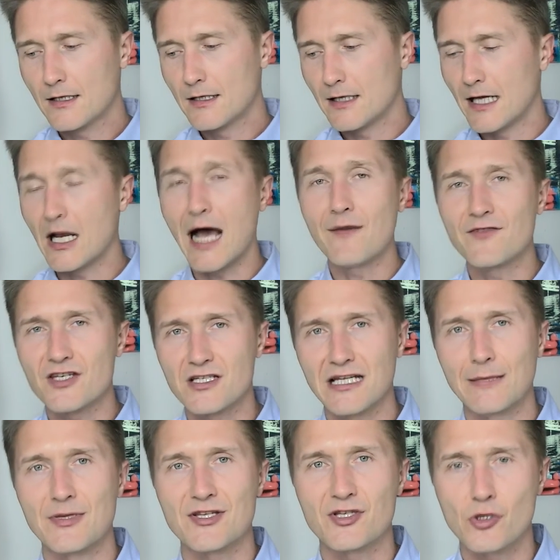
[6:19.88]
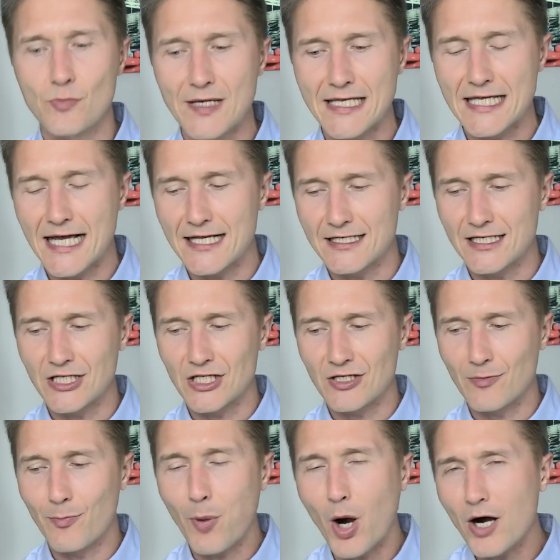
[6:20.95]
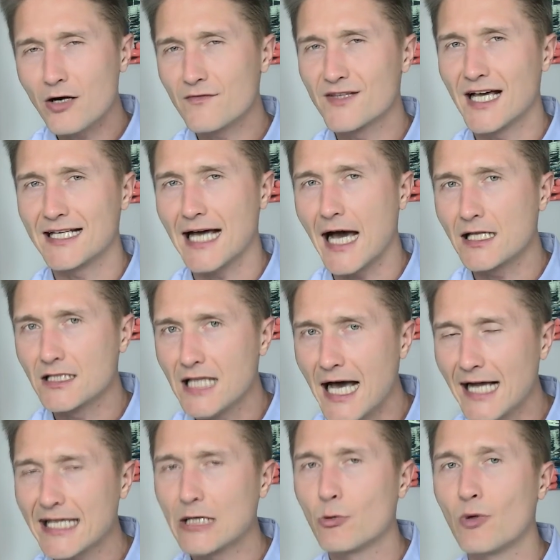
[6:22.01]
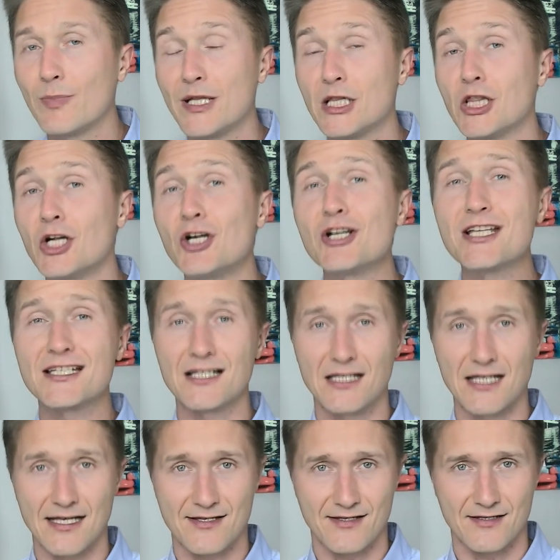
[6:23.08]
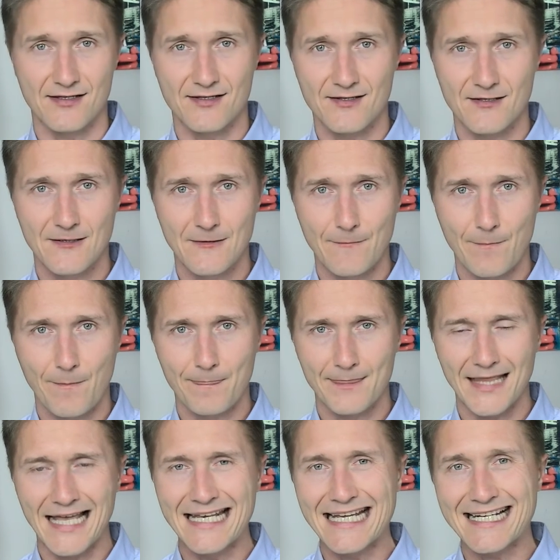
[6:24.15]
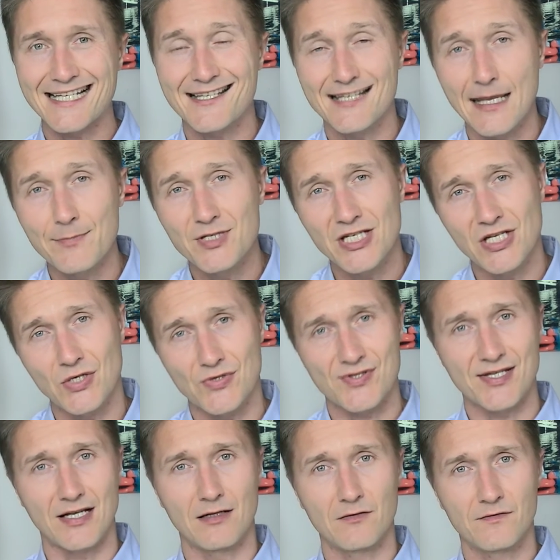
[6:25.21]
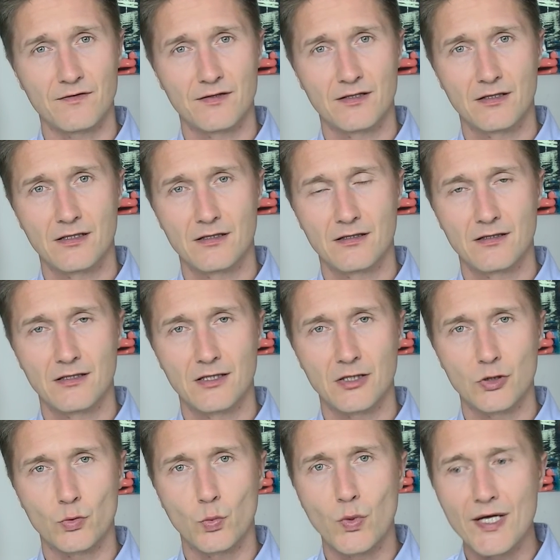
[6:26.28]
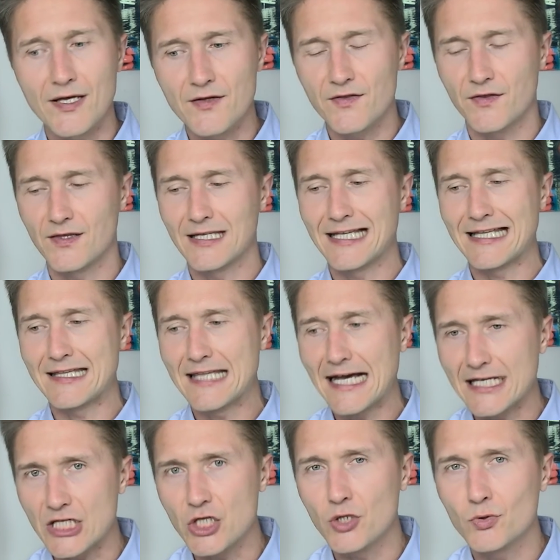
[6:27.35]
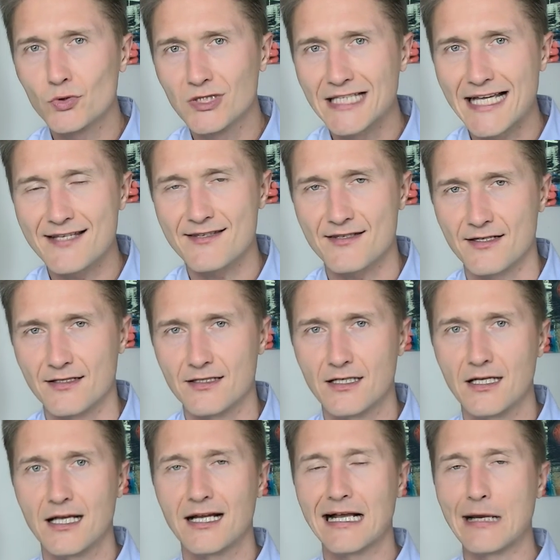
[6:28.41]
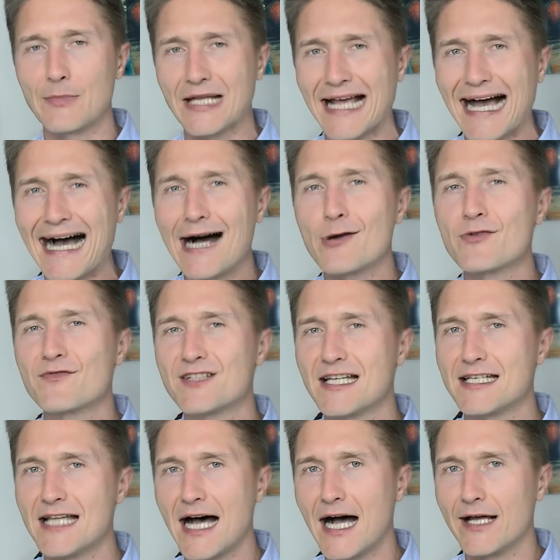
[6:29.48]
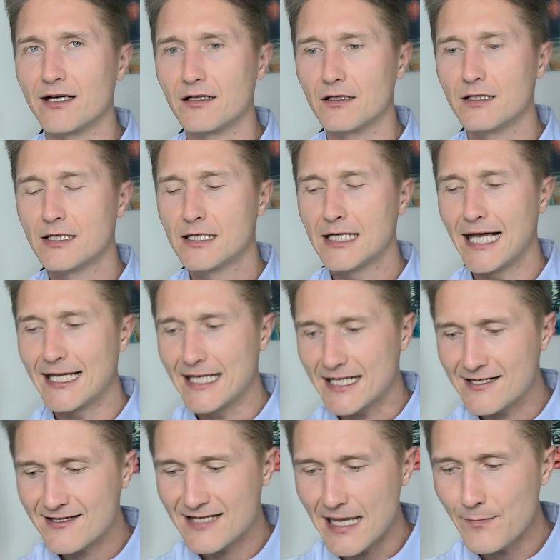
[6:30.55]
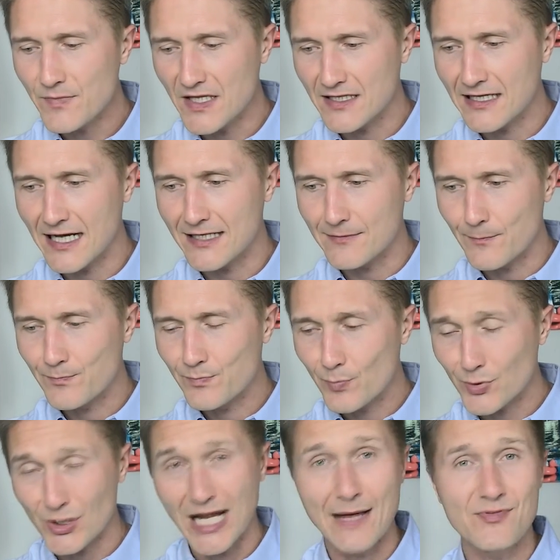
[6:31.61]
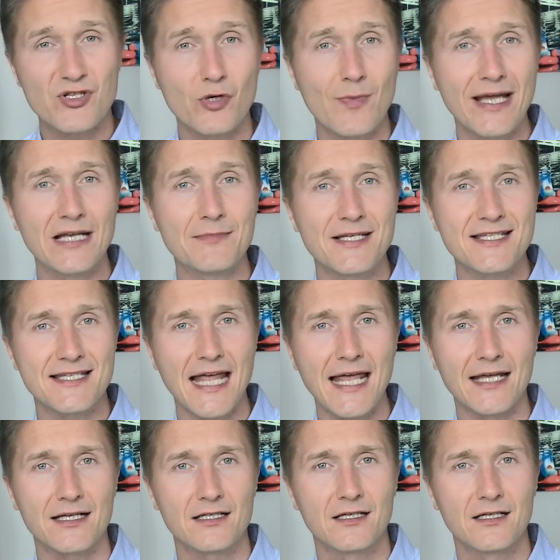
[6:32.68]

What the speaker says: And obviously I'm assuming that part of that unlocking will be learning the lessons and accepting yourself with that new lesson, coming out of denial and accepting that perhaps you made a mistake.